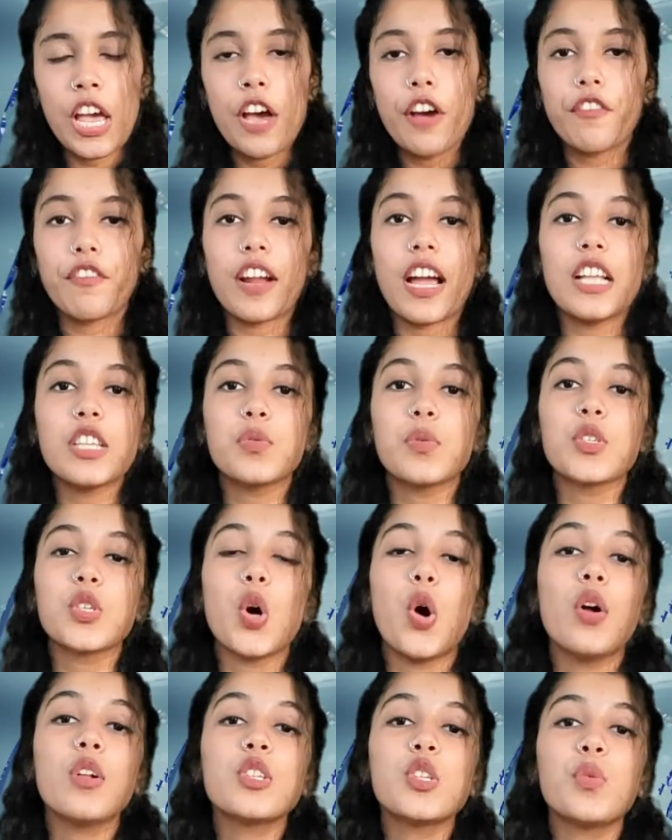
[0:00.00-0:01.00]
France was
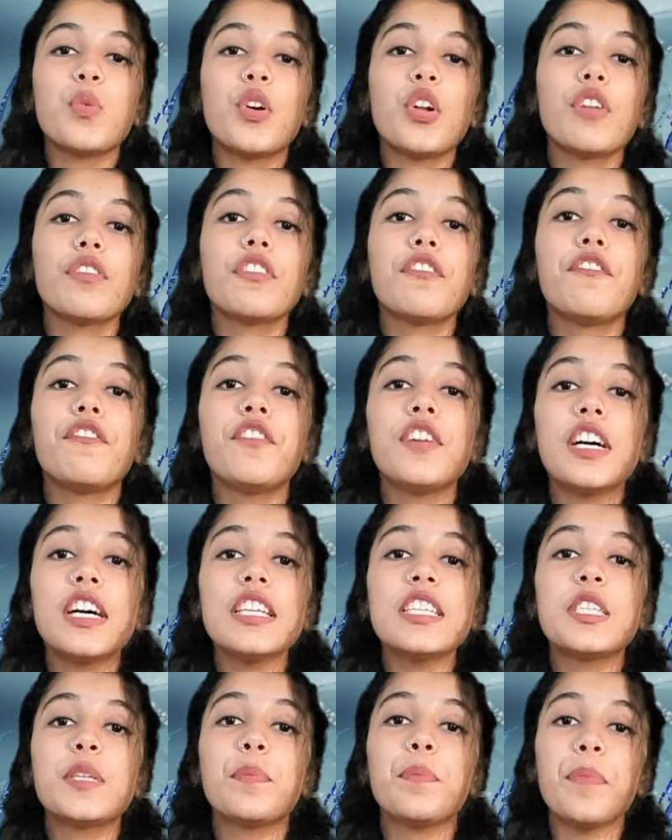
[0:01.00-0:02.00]
also one of the
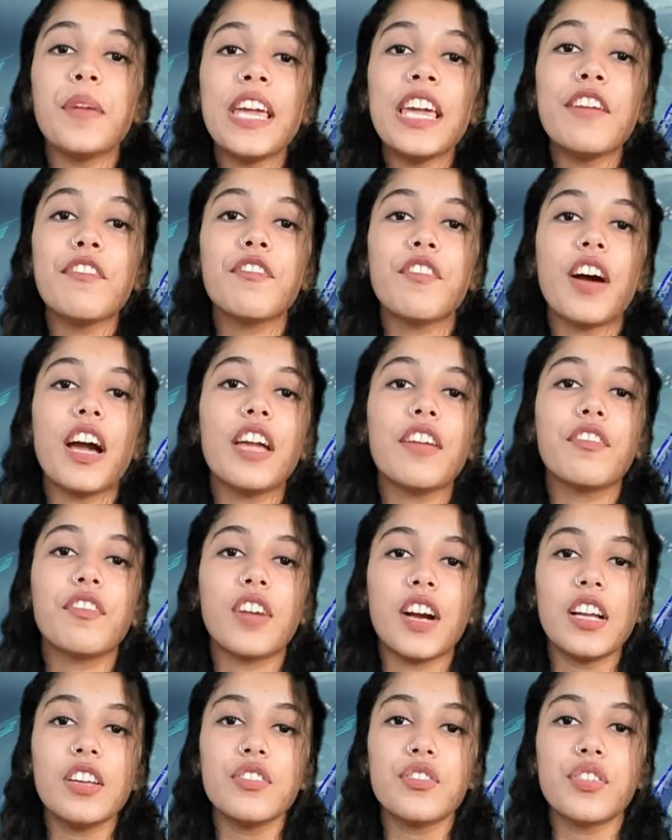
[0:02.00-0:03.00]
first P5
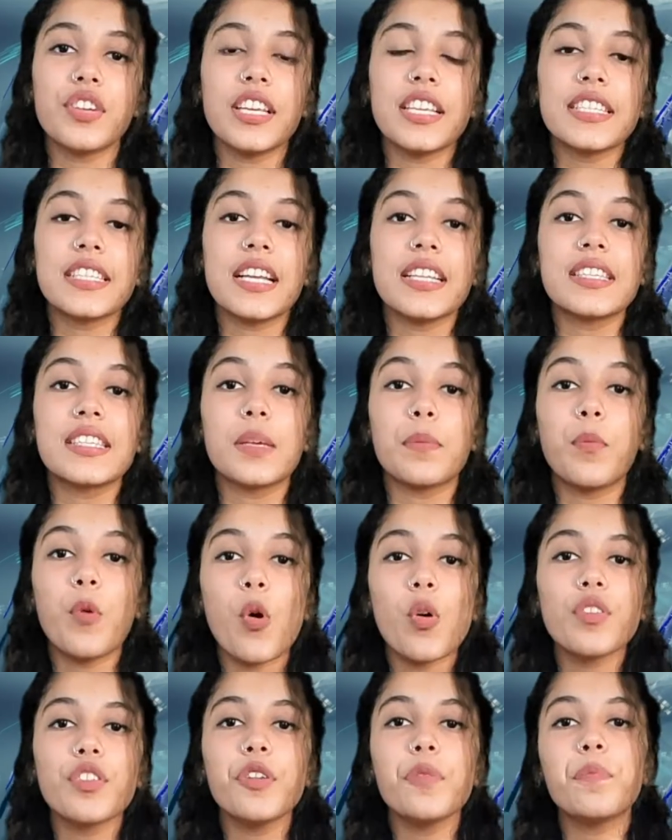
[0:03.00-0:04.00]
countries that
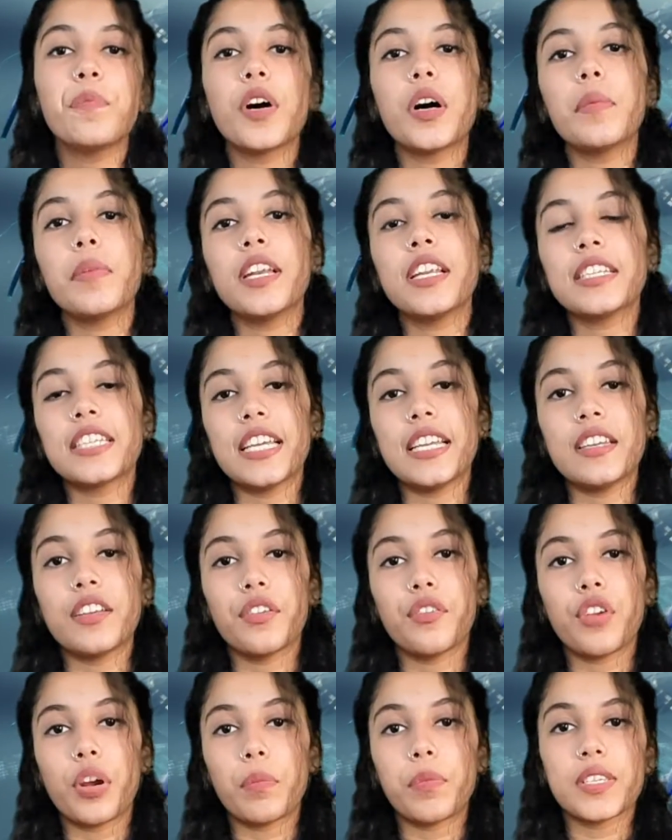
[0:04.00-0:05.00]
supported permanent
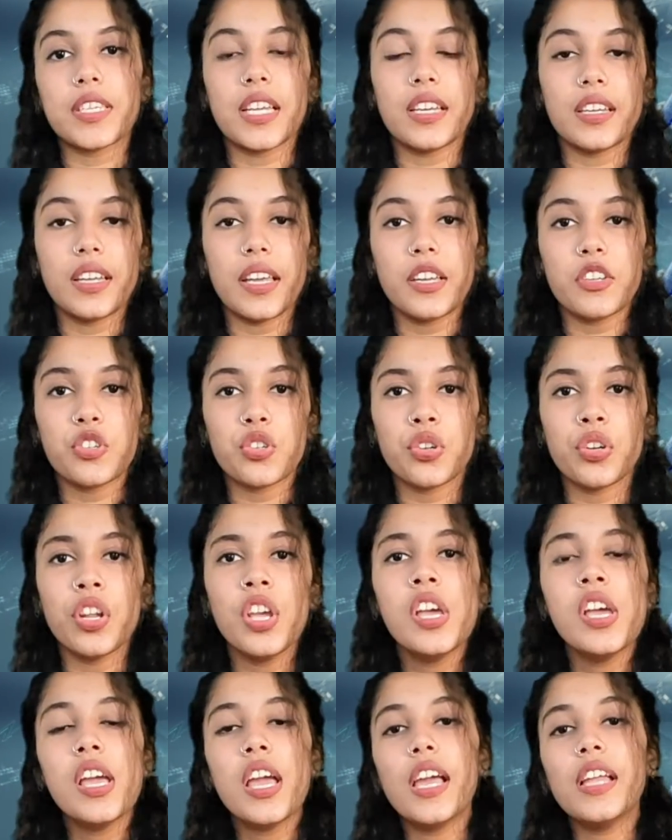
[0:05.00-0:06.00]
Indian representation
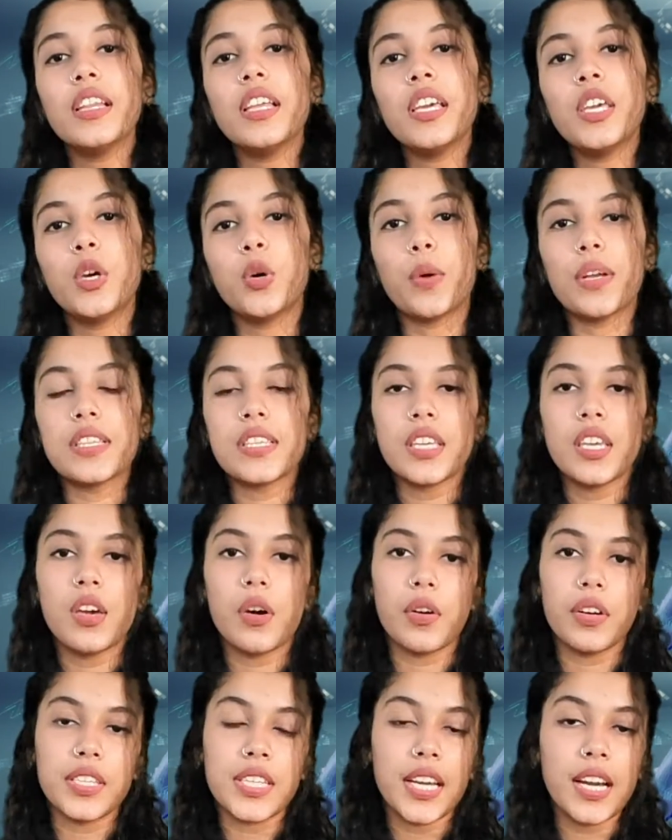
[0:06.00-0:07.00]
in the UN
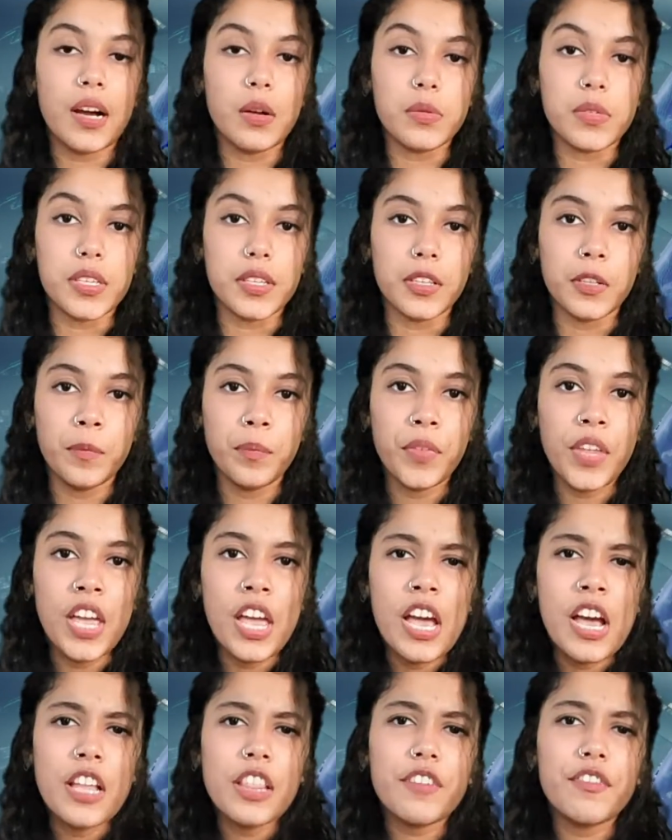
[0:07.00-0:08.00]
Security Council.
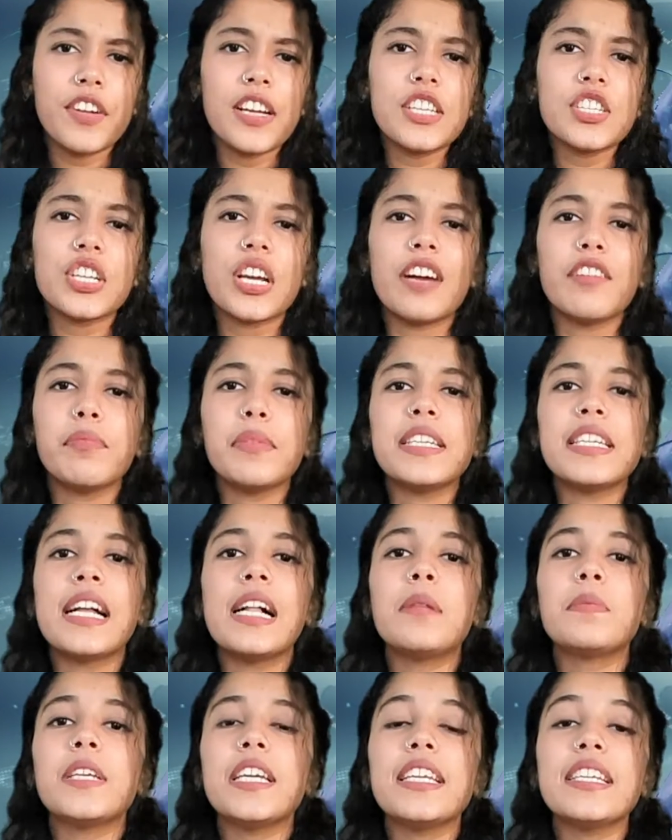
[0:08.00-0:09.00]
The French government
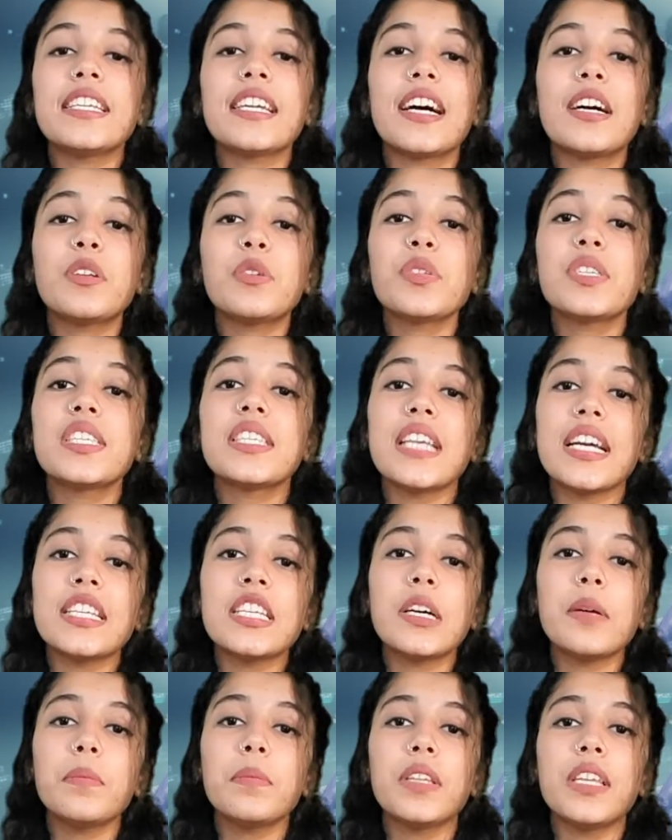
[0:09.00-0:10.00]
helped India to set
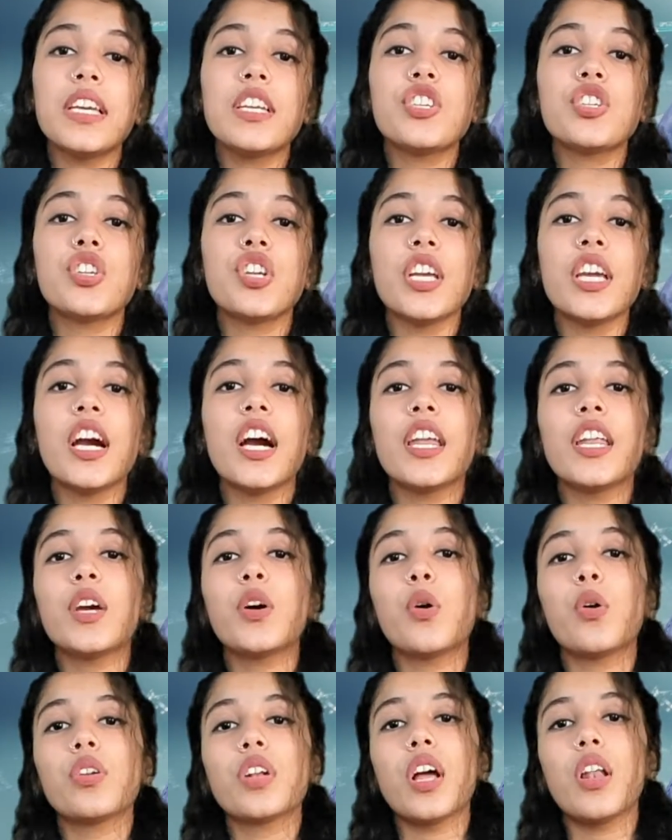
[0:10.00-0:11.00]
up the
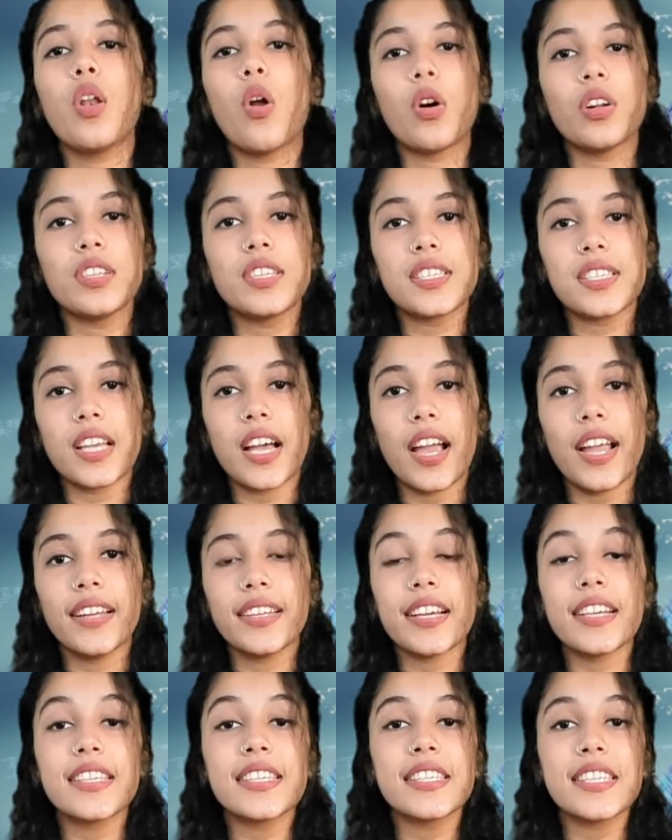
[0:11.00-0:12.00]
Sriharikota launch site,
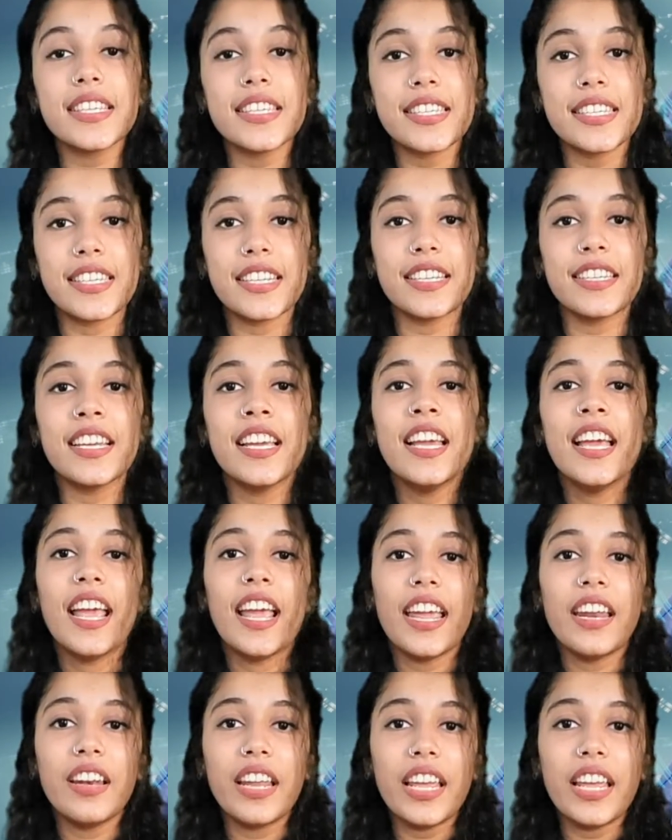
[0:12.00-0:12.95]
assisted in